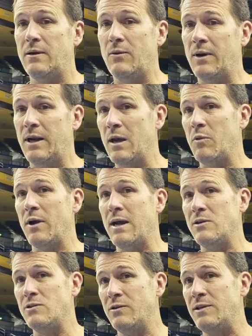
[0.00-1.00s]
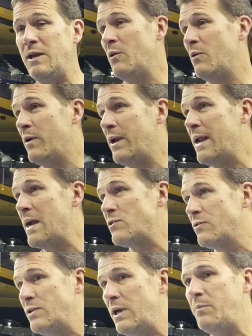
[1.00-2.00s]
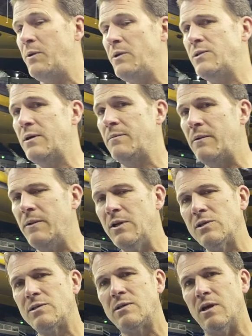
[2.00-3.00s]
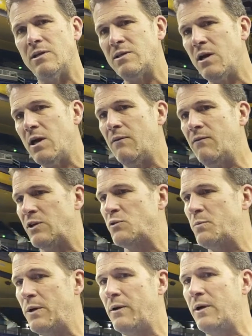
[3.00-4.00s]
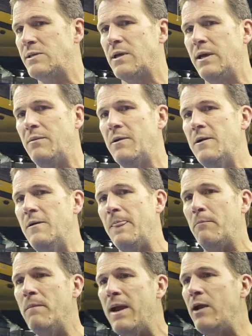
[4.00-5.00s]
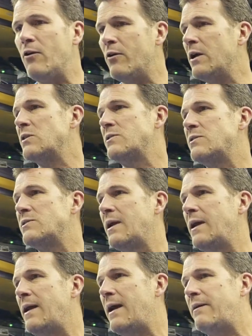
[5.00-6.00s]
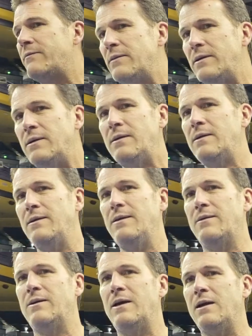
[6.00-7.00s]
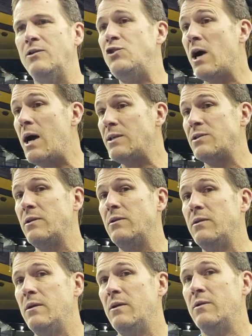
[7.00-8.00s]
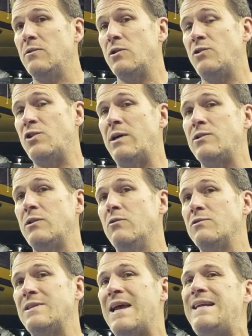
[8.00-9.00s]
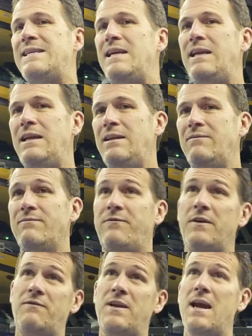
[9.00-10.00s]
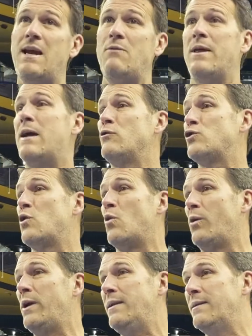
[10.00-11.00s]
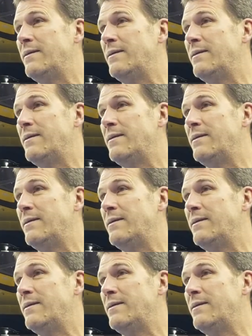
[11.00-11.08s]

a couple guys on their team that won a national championship. I mean, just a ton of experience. Like, May hurt us in the second half. You know, a Johnson goes 19-58 without scoring,